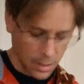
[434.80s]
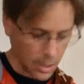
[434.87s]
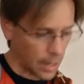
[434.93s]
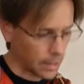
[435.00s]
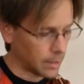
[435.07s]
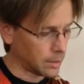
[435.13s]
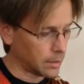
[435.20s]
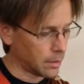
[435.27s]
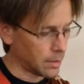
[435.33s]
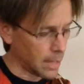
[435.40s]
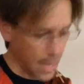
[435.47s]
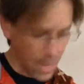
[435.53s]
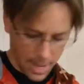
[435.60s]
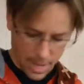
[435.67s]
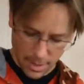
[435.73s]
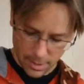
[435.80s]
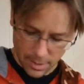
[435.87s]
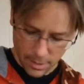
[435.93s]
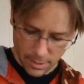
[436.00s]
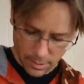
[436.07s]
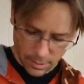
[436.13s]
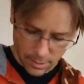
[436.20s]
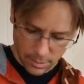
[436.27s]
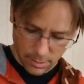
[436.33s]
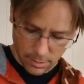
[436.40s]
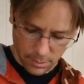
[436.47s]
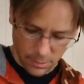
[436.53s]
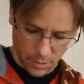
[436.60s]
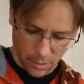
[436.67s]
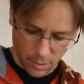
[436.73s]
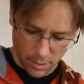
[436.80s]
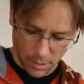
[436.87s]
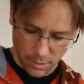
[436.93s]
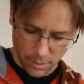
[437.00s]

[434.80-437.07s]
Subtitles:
And then to the A, I'm sorry.